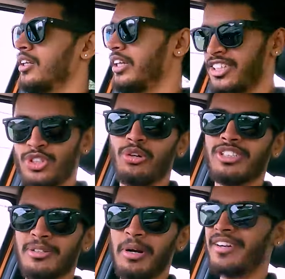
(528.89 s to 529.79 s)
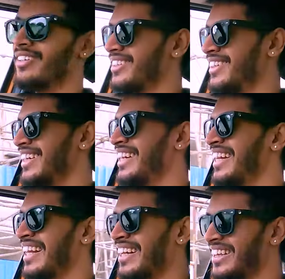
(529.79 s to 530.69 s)
there is always a but.
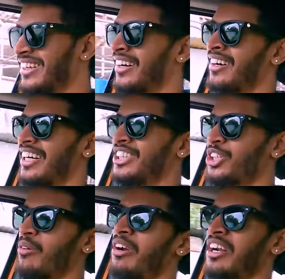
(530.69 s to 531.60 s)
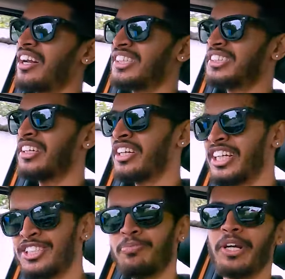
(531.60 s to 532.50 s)
The instrument cluster
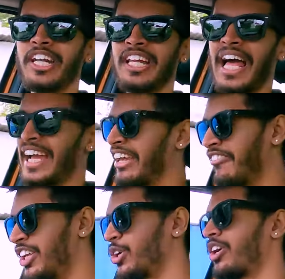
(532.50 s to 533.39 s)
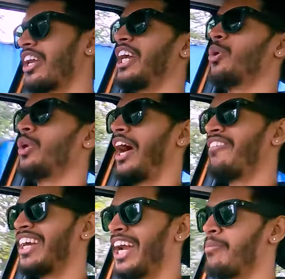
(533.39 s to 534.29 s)
is pretty laggy when you're trying to
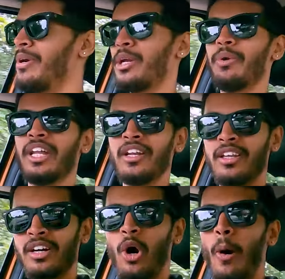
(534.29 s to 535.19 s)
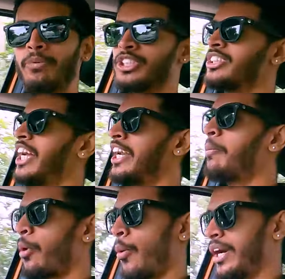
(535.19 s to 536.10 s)
navigate between the options that
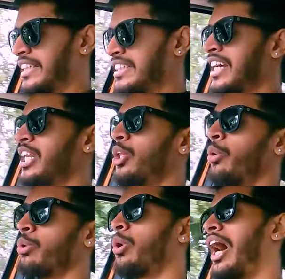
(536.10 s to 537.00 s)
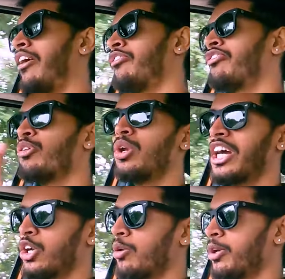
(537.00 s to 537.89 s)
it provides. Now you have fuel
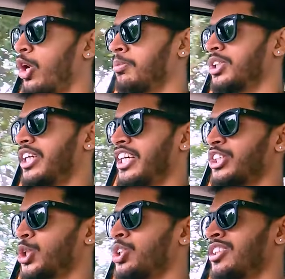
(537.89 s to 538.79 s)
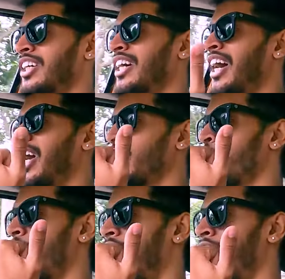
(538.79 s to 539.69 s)
economy option that it shows.
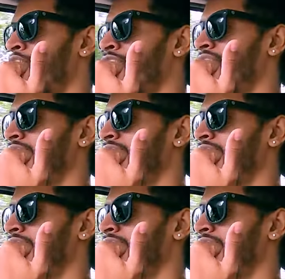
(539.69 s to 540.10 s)
You have